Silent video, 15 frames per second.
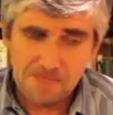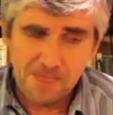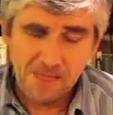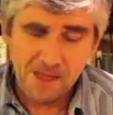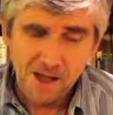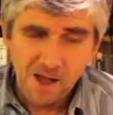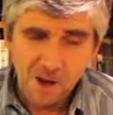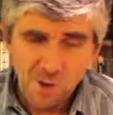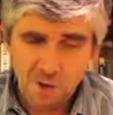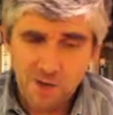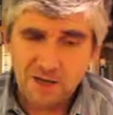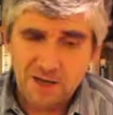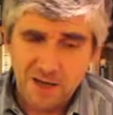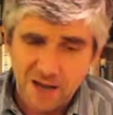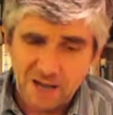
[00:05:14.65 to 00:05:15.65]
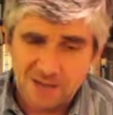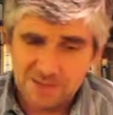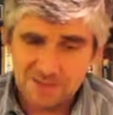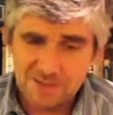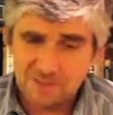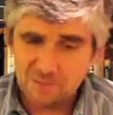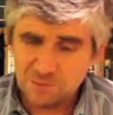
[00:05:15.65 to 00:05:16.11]
organized
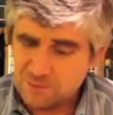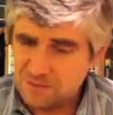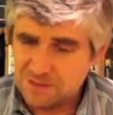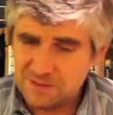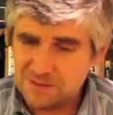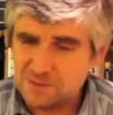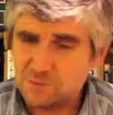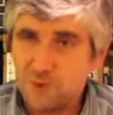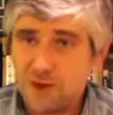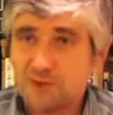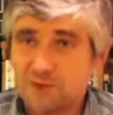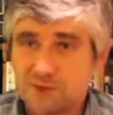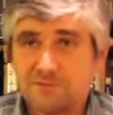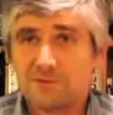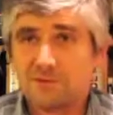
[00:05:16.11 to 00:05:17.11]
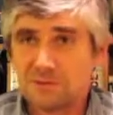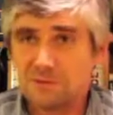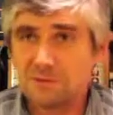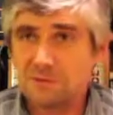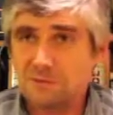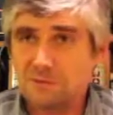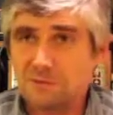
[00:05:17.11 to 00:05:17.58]
with this wonderful
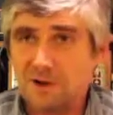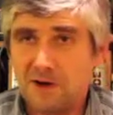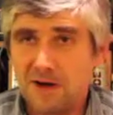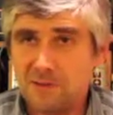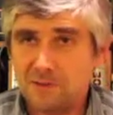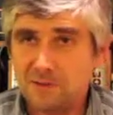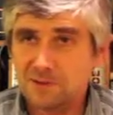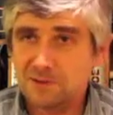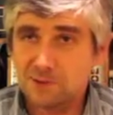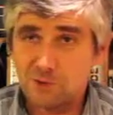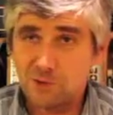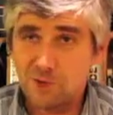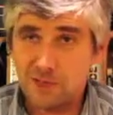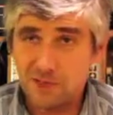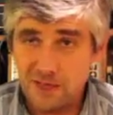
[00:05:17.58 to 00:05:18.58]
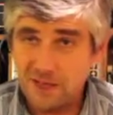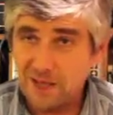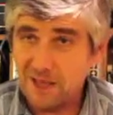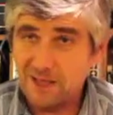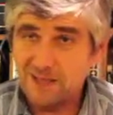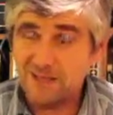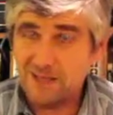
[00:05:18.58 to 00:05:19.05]
team, I will certainly
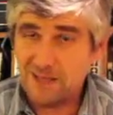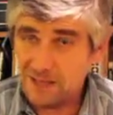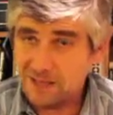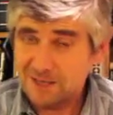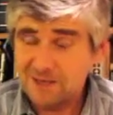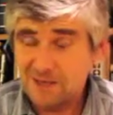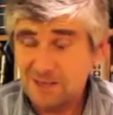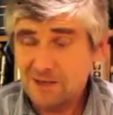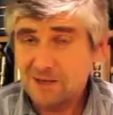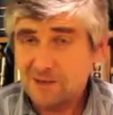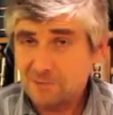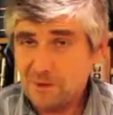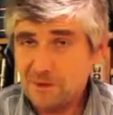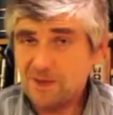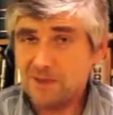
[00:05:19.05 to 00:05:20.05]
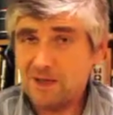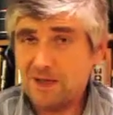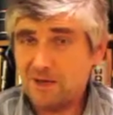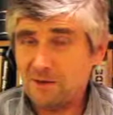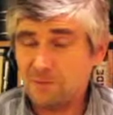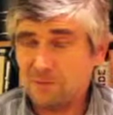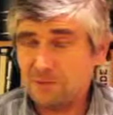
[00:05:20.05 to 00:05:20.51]
attend. But I
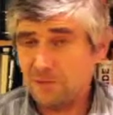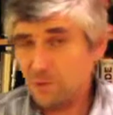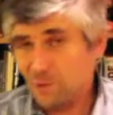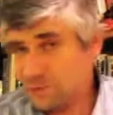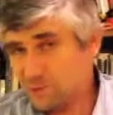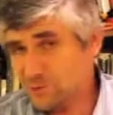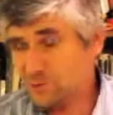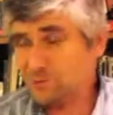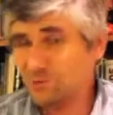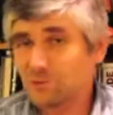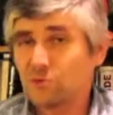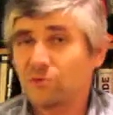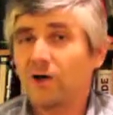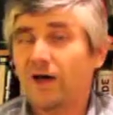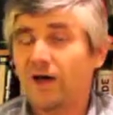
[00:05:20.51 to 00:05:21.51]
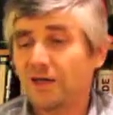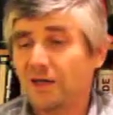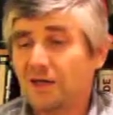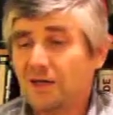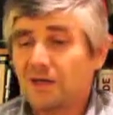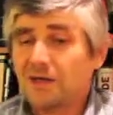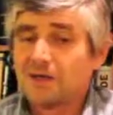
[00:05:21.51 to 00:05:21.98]
will also try
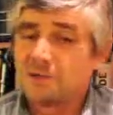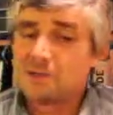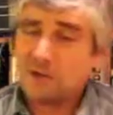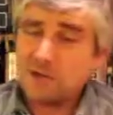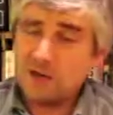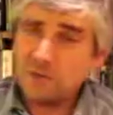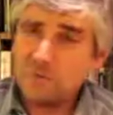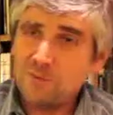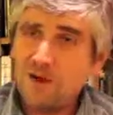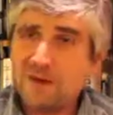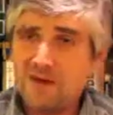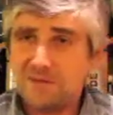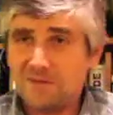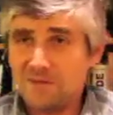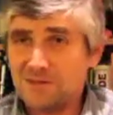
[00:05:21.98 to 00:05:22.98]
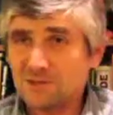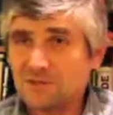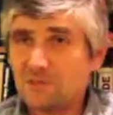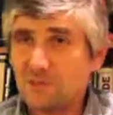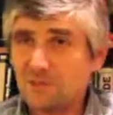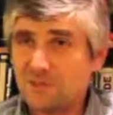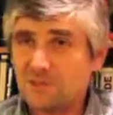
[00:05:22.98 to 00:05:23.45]
to combine this with
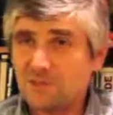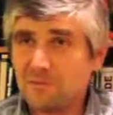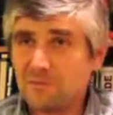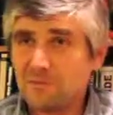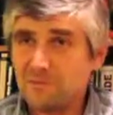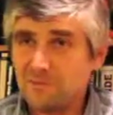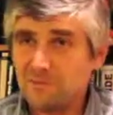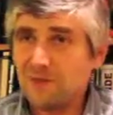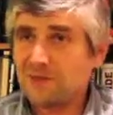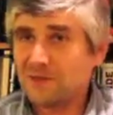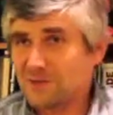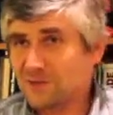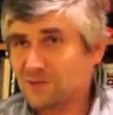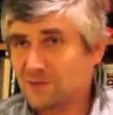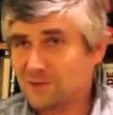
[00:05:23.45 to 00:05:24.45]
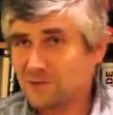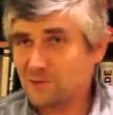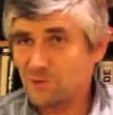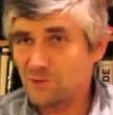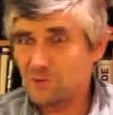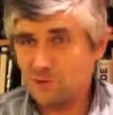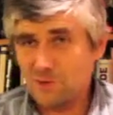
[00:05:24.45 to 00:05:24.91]
mathematical research,
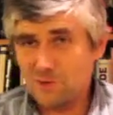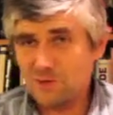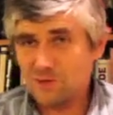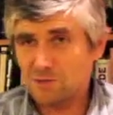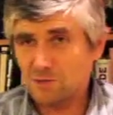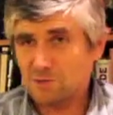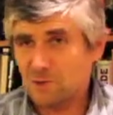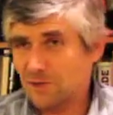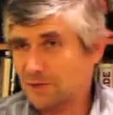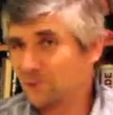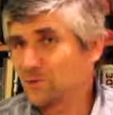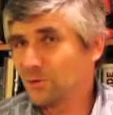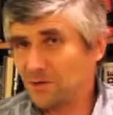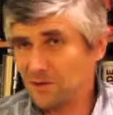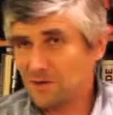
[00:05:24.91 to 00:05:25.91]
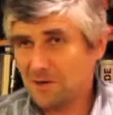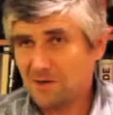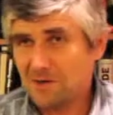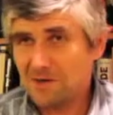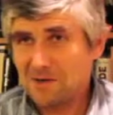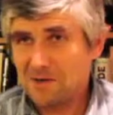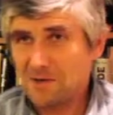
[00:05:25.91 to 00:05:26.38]
which we are doing
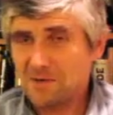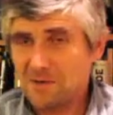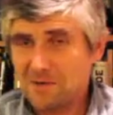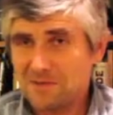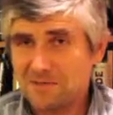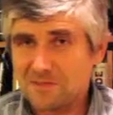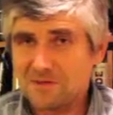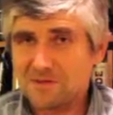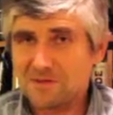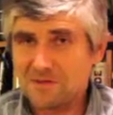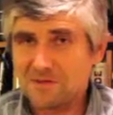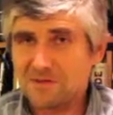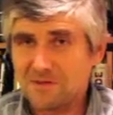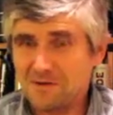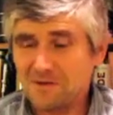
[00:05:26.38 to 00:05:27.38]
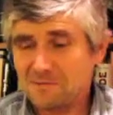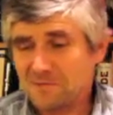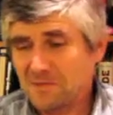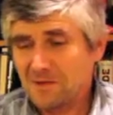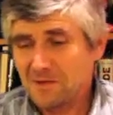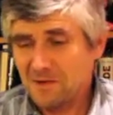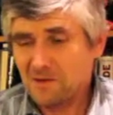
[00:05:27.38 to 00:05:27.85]
with
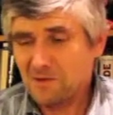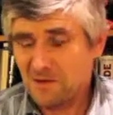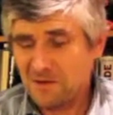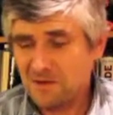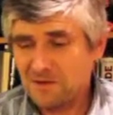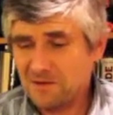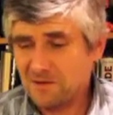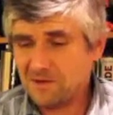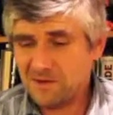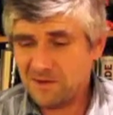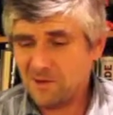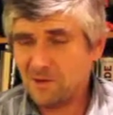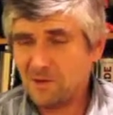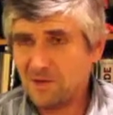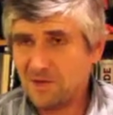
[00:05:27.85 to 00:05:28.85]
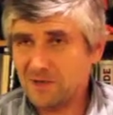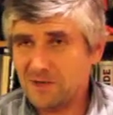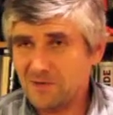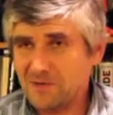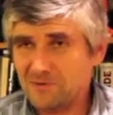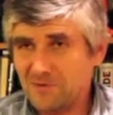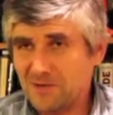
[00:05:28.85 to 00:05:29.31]
my colleague and
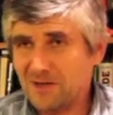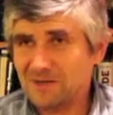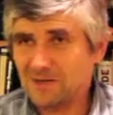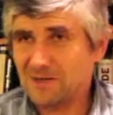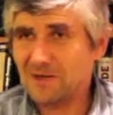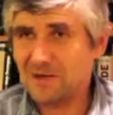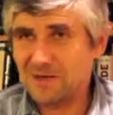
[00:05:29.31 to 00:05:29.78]
friend Gert.